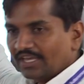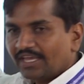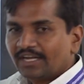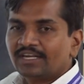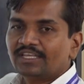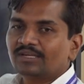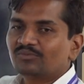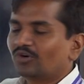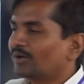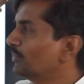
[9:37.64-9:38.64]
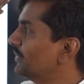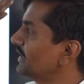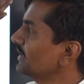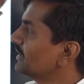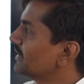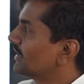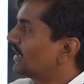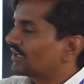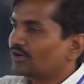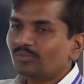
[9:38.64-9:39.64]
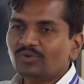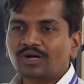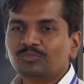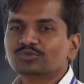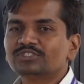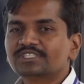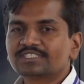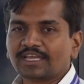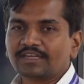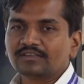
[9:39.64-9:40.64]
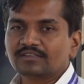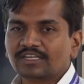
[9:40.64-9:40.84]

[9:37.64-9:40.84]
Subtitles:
a and f of b are of opposite sign.